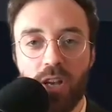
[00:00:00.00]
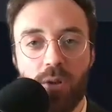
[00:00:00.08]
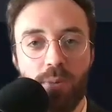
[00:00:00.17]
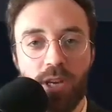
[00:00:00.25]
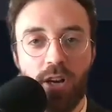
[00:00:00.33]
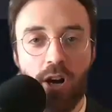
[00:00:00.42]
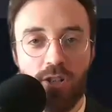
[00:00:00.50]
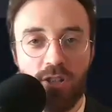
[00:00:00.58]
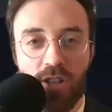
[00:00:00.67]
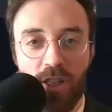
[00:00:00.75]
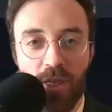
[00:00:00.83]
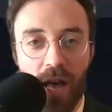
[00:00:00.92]

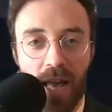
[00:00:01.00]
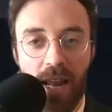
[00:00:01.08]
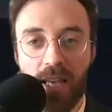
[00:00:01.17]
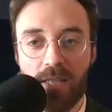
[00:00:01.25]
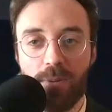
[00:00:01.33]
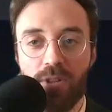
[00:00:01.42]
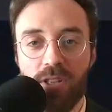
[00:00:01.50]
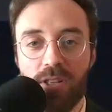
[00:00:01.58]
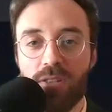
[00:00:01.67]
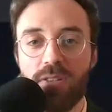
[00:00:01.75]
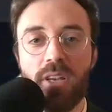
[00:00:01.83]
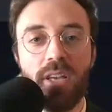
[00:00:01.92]
because that
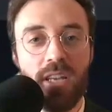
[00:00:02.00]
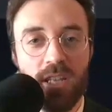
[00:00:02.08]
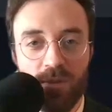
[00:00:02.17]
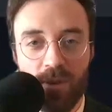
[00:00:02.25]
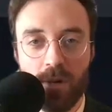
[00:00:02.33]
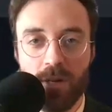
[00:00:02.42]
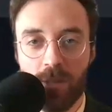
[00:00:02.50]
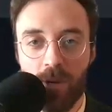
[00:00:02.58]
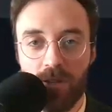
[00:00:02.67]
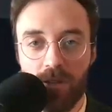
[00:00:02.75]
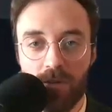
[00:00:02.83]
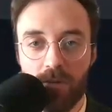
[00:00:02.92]
expertise is very
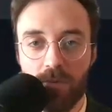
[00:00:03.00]
expensive.